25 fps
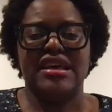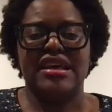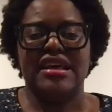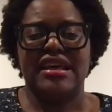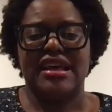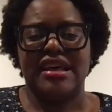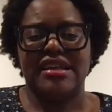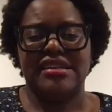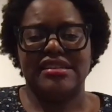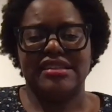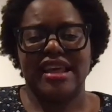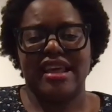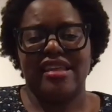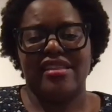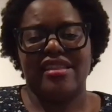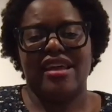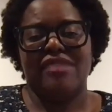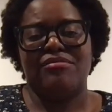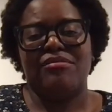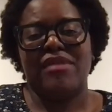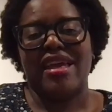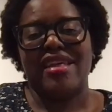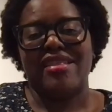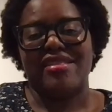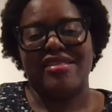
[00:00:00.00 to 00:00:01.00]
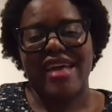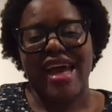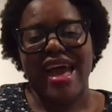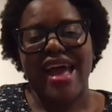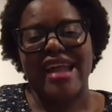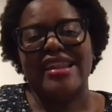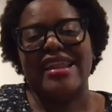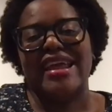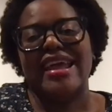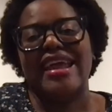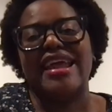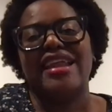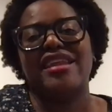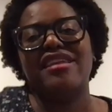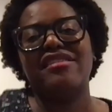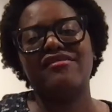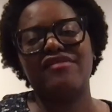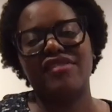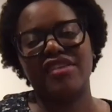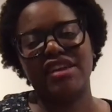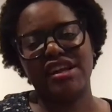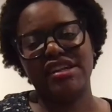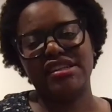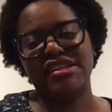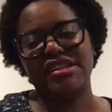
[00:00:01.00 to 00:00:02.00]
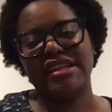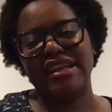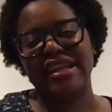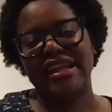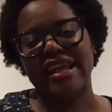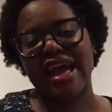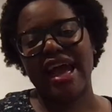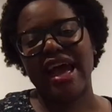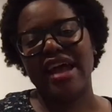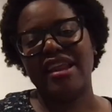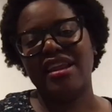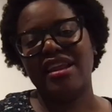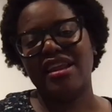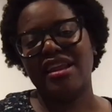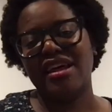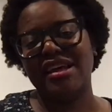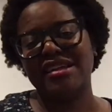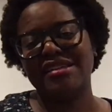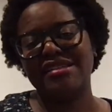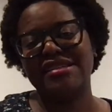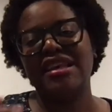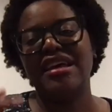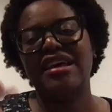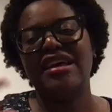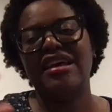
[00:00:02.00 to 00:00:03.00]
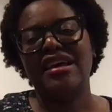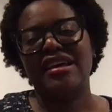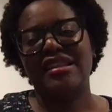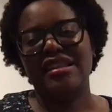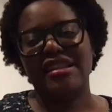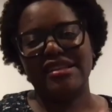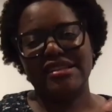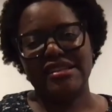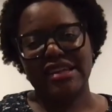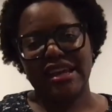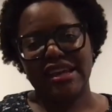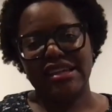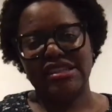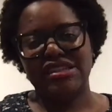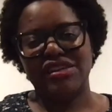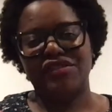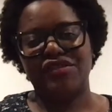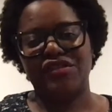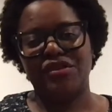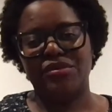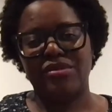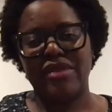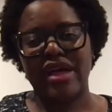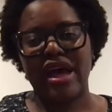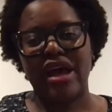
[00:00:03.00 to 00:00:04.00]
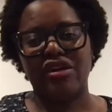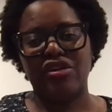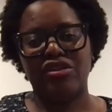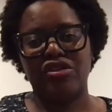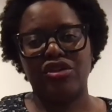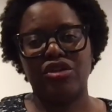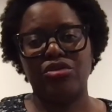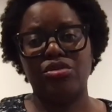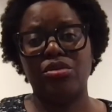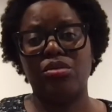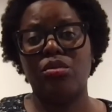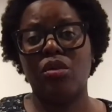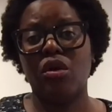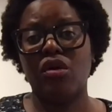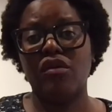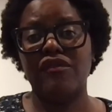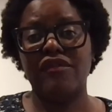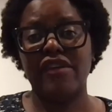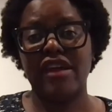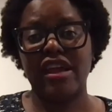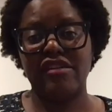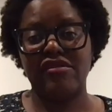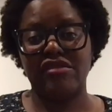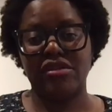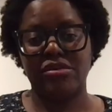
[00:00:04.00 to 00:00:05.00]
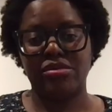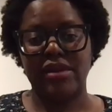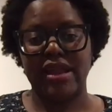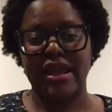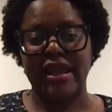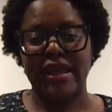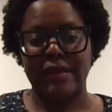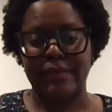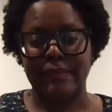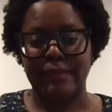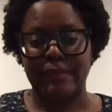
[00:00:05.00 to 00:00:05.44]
as they may then inadvertently analyze the data from that group more favorably.